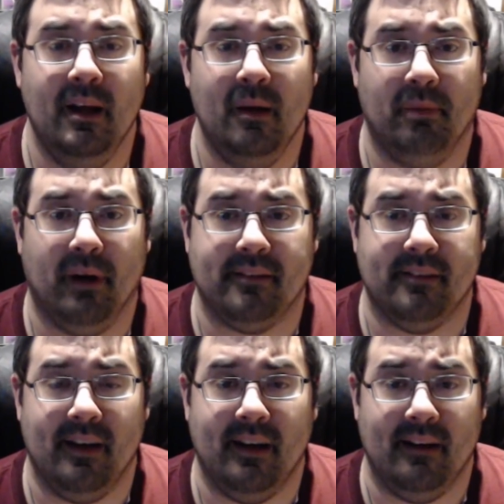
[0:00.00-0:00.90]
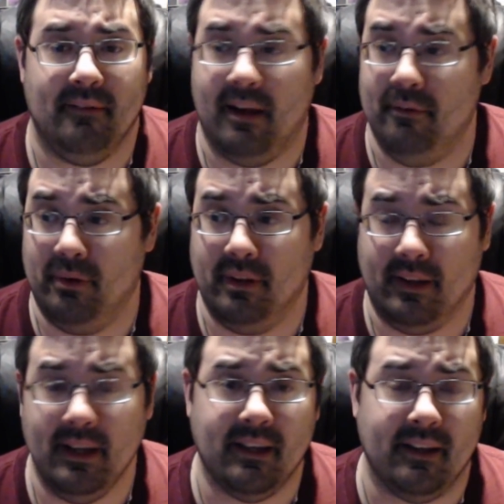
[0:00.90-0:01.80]
but I really
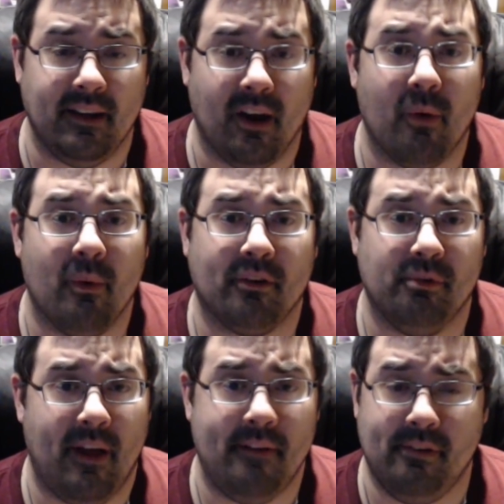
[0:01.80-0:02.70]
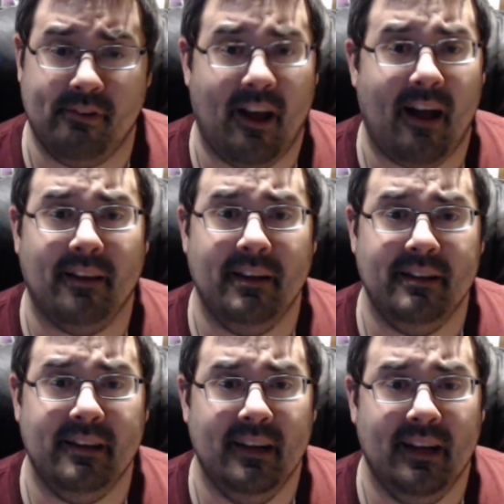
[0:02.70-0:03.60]
like it. The artwork's rather
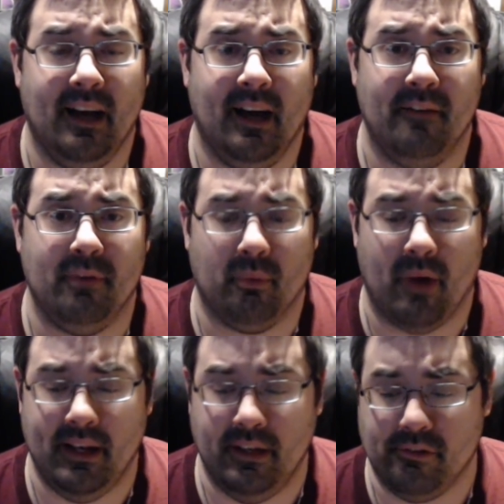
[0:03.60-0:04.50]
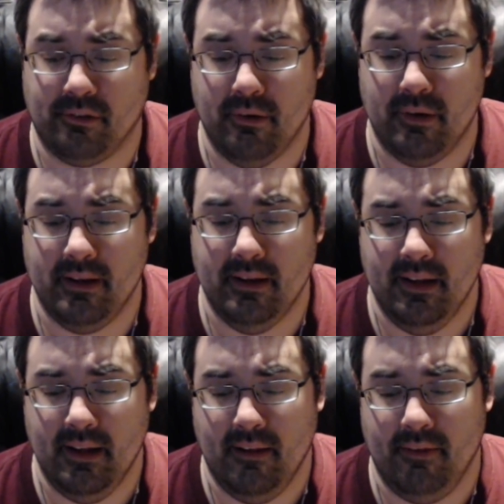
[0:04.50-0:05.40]
solid. The writing's good.
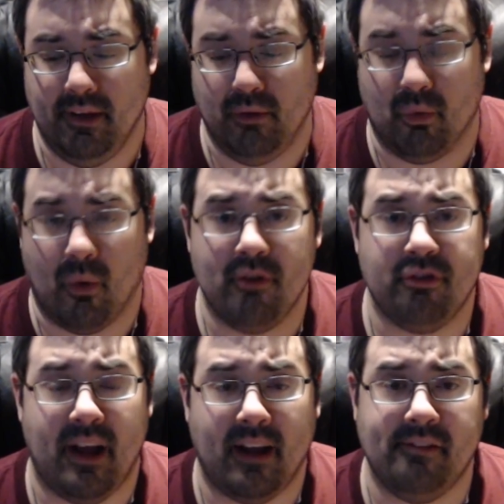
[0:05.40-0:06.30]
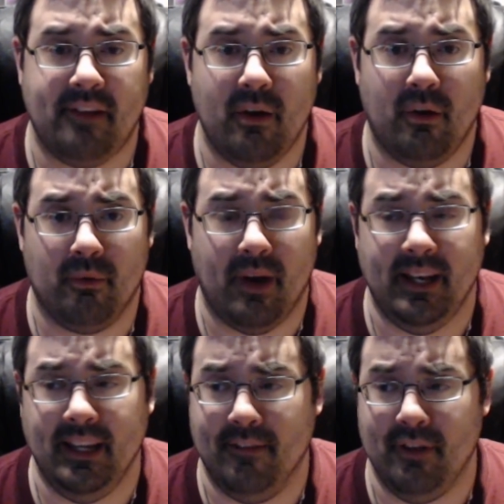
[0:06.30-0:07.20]
The Rorschach style of
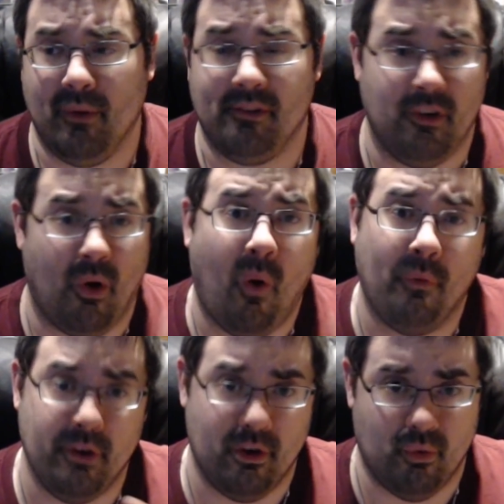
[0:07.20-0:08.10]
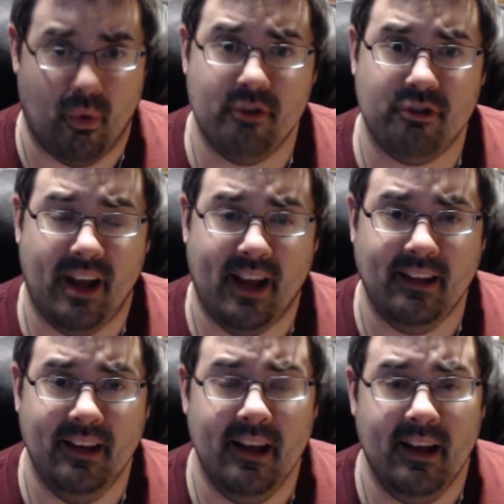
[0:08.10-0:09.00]
writing, even though it's an alternate Rorschach,
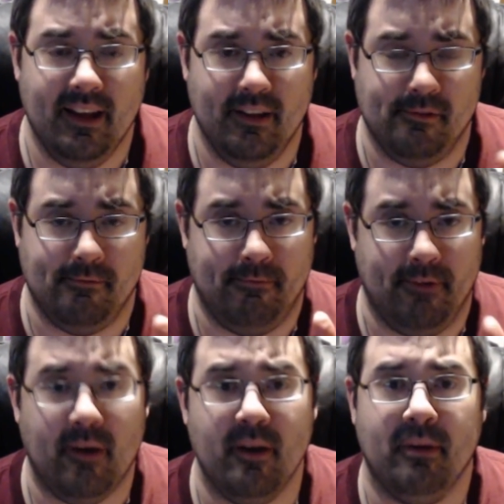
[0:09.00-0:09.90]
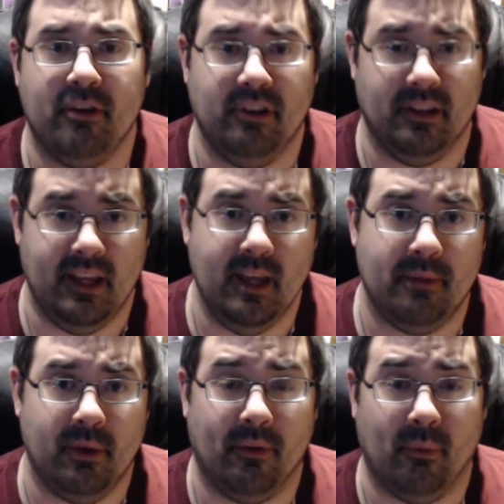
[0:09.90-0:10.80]
is very much in
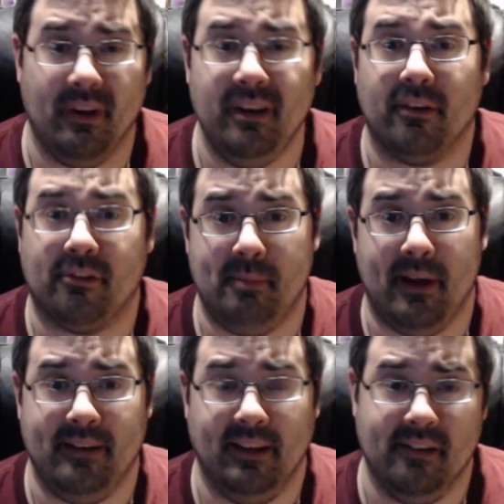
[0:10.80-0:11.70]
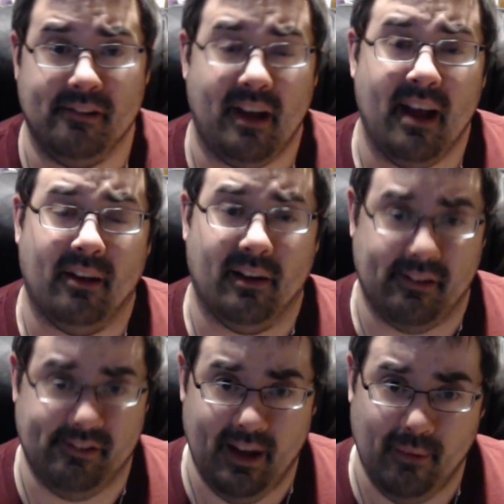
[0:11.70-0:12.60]
keeping with what you're expecting his dialogue to
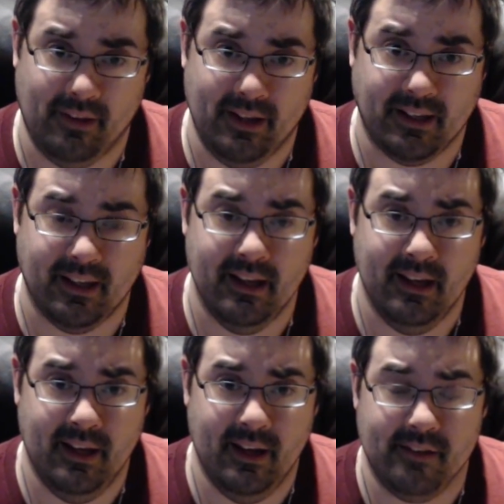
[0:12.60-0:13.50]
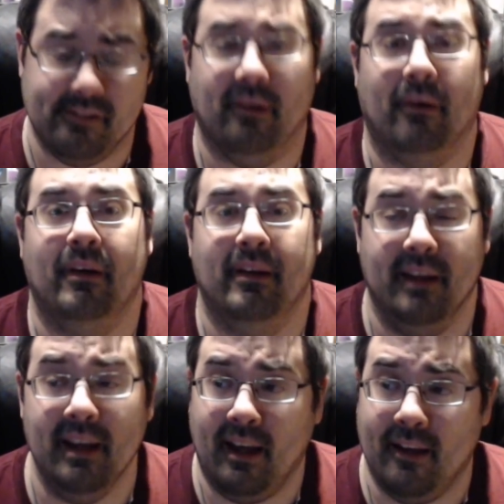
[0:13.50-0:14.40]
sound like. So,
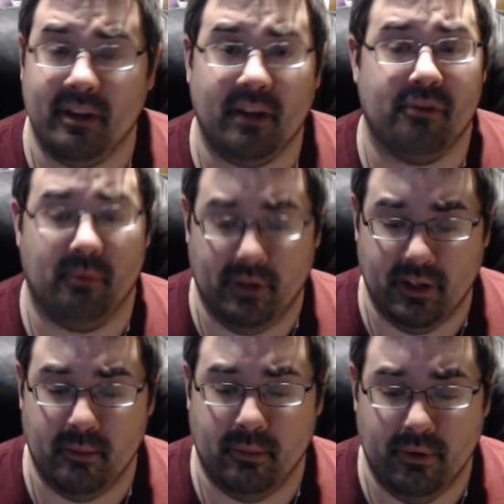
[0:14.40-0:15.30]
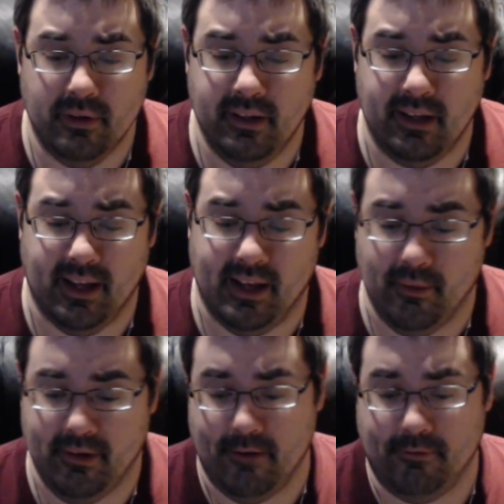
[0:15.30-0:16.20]
yeah, I think it's a really good book, and I
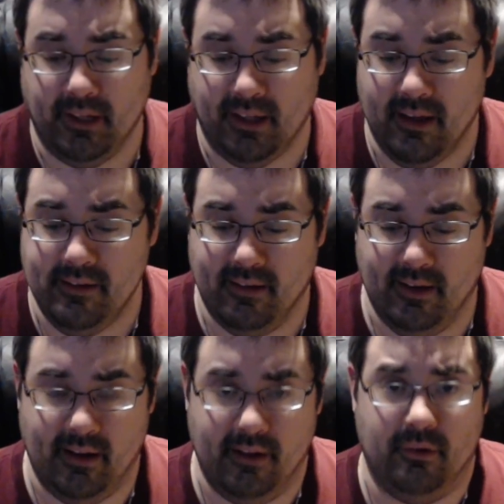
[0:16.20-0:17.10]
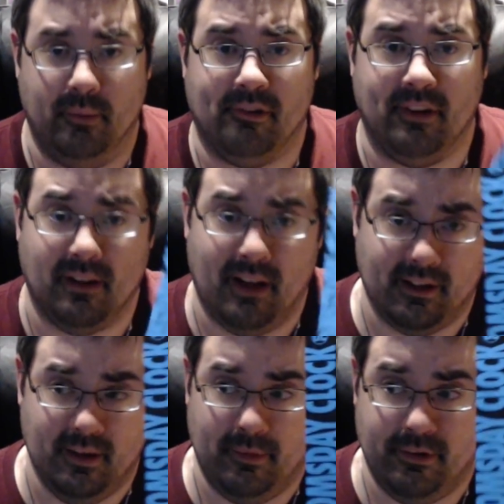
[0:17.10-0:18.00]
would definitely get Doomsday Clock
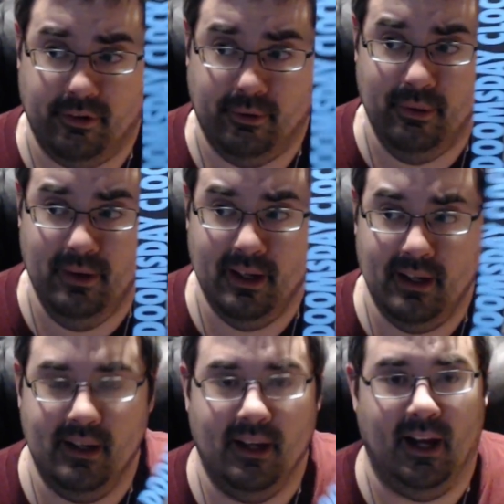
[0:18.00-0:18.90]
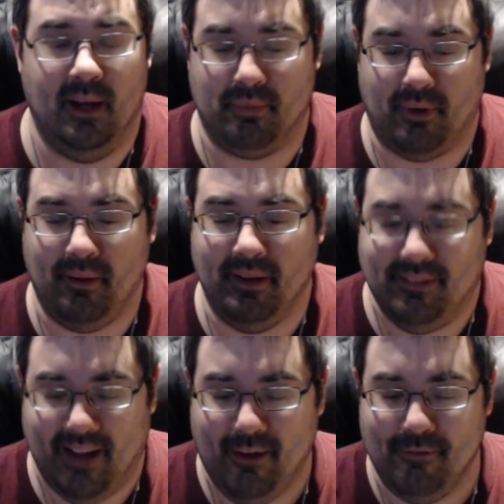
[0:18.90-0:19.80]
number 2. I'm probably
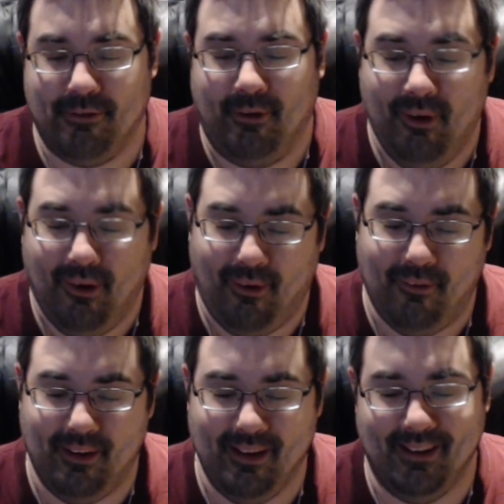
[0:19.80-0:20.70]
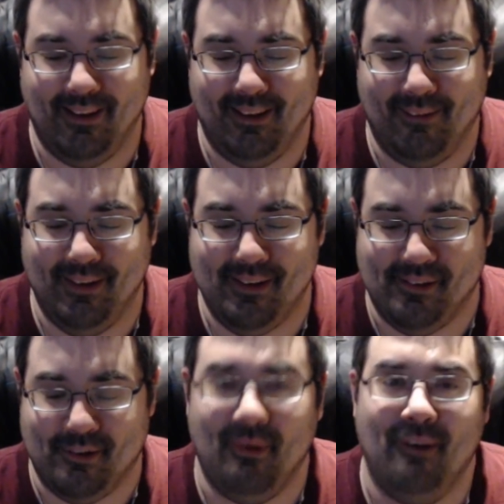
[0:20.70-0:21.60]
down for all,
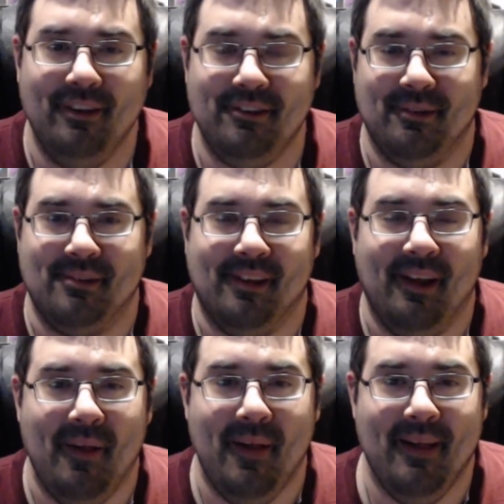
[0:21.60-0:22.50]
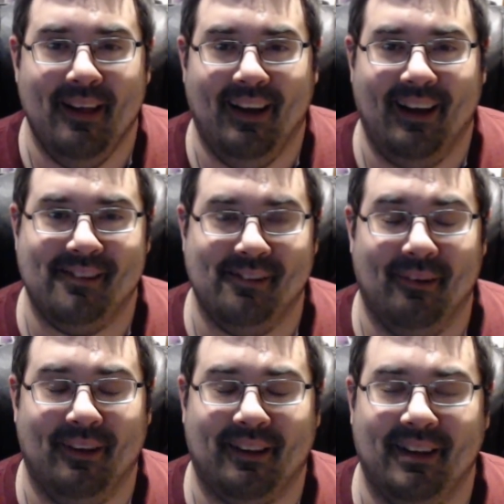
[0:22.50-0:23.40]
12 issues. So
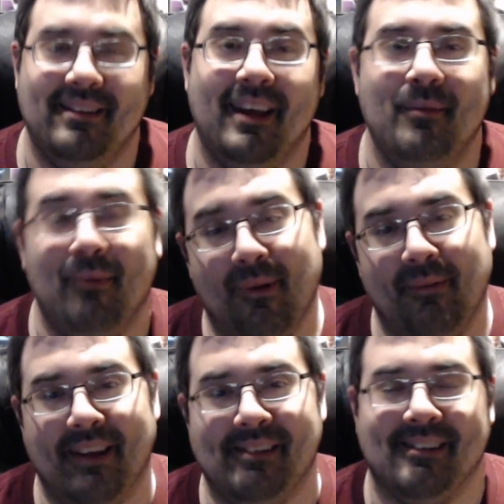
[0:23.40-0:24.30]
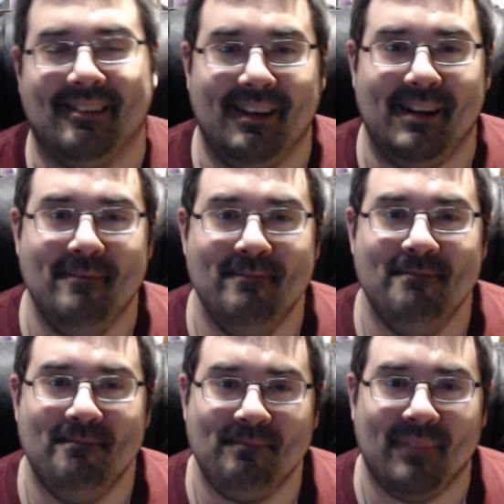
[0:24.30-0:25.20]
like 10 more, basically.
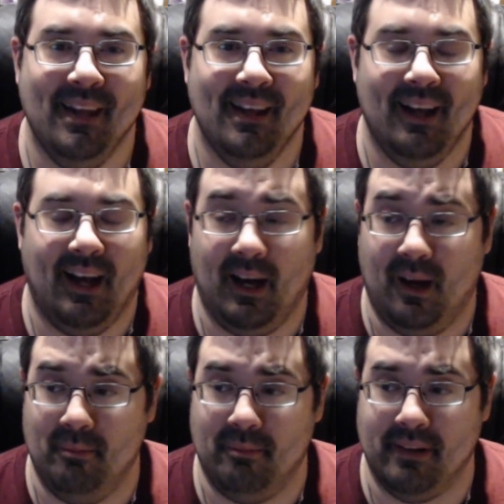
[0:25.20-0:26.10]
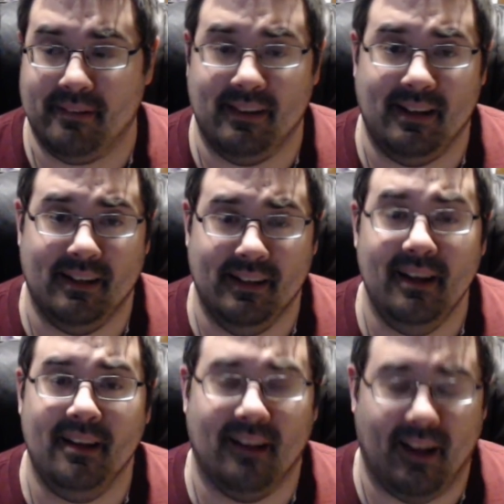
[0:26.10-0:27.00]
Yeah,
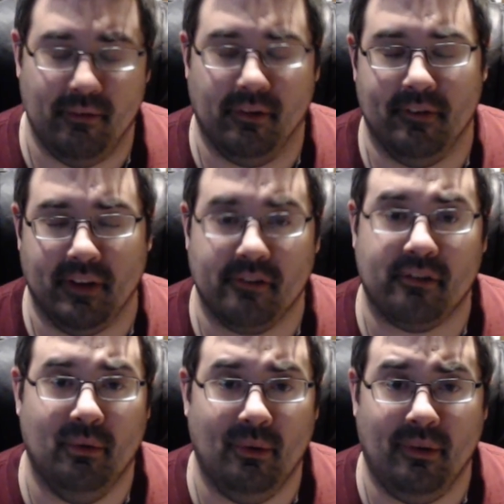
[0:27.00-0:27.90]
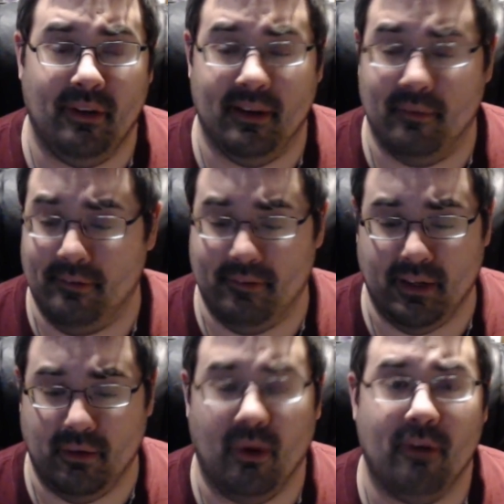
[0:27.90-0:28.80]
I really think it's cool, and I want to
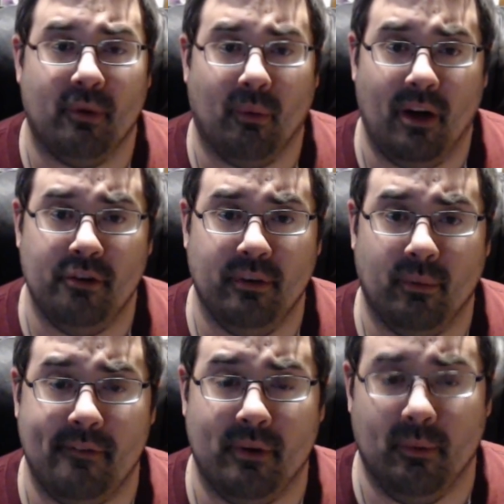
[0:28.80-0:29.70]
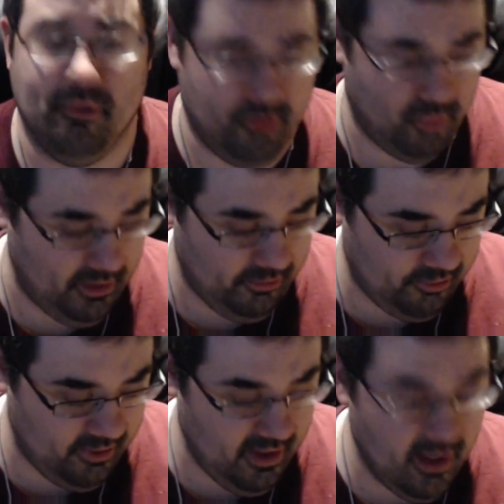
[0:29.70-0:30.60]
thank you all for watching, whether it was
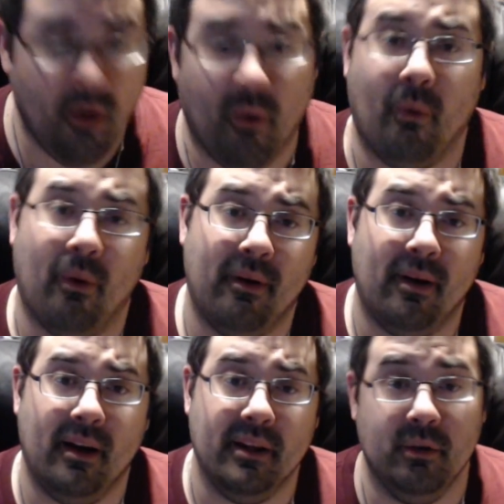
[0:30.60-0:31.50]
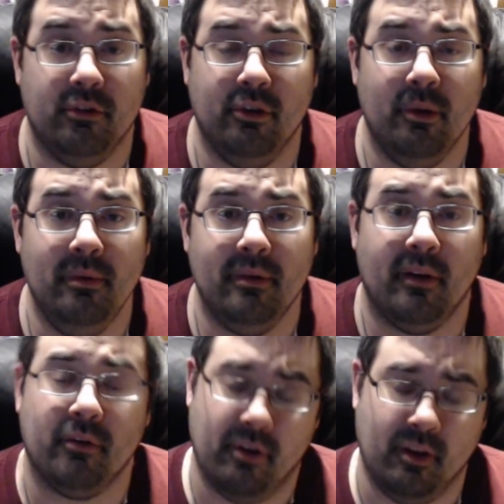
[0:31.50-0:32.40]
Twitch or YouTube. I
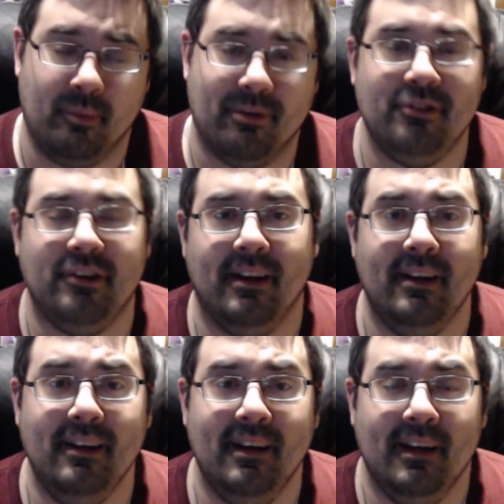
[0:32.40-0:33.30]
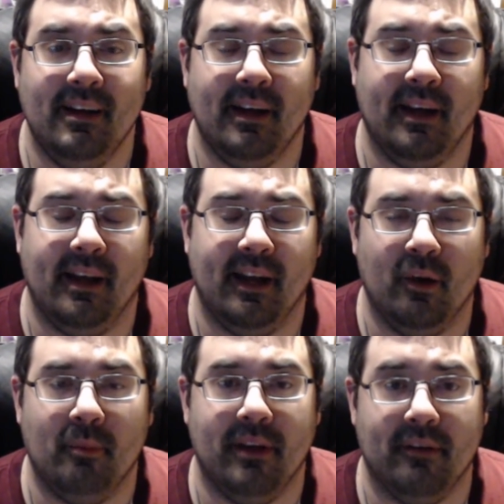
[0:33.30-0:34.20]
greatly appreciate it, and I
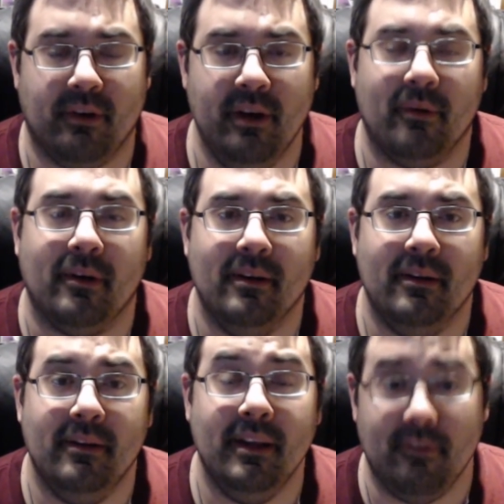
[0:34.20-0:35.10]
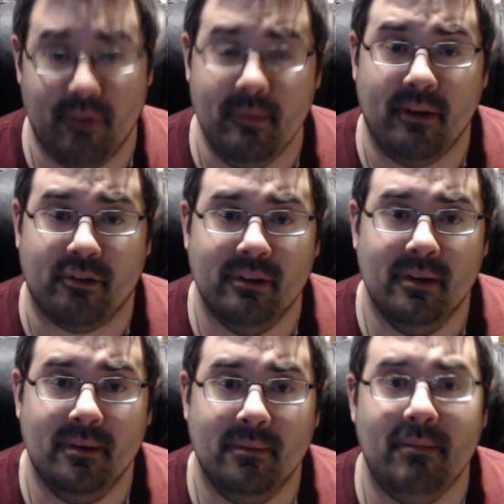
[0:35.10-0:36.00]
hope you have a great one. Thank you very much.
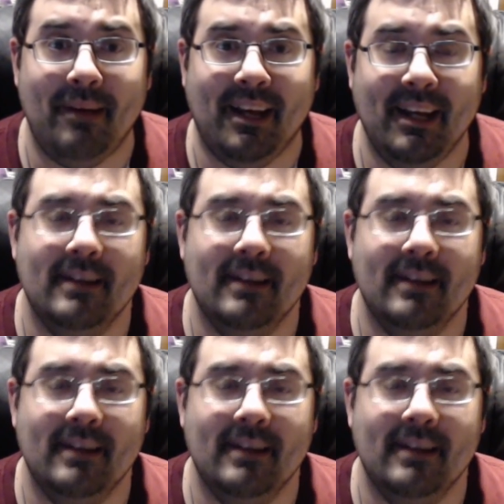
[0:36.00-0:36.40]
Bye-bye.